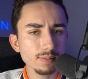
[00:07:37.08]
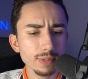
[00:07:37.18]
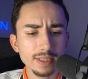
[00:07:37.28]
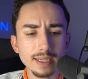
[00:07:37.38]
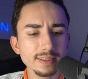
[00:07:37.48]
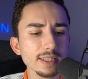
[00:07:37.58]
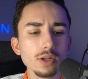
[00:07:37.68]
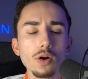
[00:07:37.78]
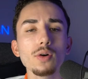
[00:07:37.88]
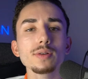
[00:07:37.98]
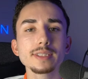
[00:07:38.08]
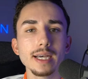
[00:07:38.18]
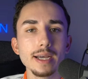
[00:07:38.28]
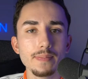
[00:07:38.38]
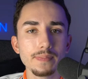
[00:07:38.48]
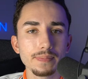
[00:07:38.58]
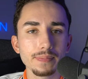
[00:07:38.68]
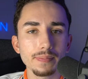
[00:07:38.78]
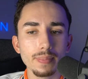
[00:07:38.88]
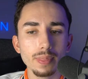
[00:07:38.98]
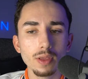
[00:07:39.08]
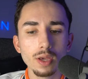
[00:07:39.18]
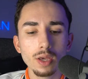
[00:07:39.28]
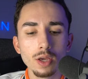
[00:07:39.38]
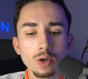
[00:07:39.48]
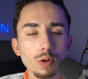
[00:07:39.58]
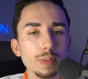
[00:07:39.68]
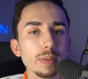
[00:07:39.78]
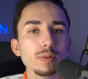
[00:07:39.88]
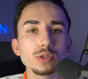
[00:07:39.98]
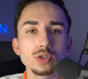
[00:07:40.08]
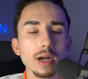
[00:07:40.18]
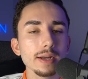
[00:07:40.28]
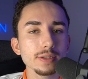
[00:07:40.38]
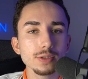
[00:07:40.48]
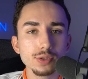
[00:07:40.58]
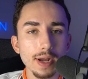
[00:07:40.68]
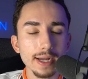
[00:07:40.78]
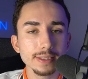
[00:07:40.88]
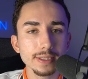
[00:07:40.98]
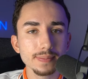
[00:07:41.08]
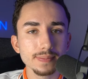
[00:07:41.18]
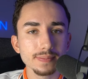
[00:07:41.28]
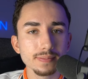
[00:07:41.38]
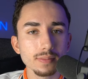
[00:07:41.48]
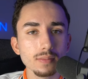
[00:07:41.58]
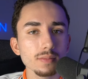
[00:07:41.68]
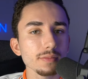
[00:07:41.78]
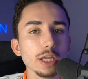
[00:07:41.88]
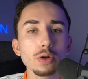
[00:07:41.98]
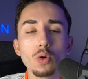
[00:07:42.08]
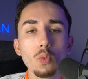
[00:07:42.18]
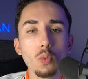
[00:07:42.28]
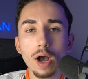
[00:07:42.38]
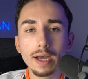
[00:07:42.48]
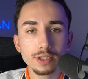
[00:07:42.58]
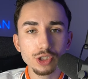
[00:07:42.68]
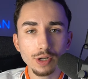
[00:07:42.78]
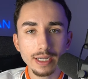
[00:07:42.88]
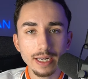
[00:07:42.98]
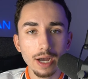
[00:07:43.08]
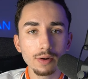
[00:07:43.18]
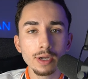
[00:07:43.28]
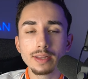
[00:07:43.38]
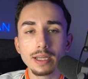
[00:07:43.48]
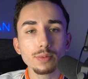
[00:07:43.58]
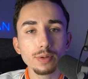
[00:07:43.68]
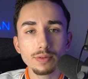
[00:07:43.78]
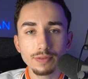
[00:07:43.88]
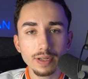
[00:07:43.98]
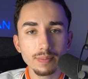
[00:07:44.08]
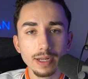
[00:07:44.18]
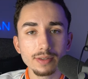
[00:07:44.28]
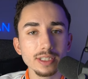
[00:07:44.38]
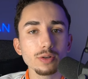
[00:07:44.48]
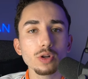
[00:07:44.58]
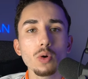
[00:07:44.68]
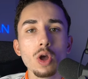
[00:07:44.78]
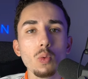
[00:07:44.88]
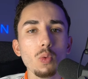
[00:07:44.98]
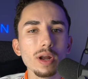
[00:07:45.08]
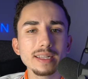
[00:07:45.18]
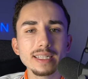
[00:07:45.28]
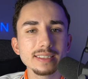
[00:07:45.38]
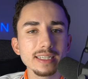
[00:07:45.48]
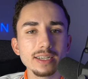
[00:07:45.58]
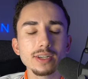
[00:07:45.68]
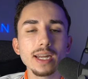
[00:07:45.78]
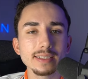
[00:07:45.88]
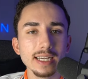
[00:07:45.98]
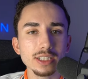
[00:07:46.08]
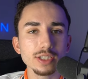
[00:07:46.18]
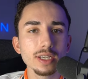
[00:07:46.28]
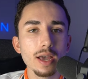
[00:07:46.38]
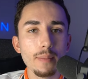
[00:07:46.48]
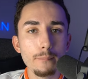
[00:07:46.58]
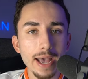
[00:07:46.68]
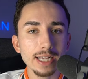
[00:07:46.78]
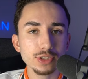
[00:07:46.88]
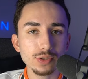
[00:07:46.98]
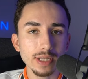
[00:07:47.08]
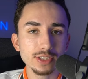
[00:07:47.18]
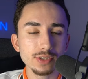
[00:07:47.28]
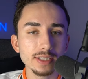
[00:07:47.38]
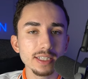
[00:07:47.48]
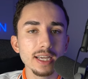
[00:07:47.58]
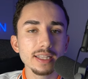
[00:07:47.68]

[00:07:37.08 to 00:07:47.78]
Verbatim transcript: Because I see it all the time where people will try a new strategy. They don't know why they're trying it out. They don't know the fundamentals. They don't know what I need to get good at to actually master that strategy.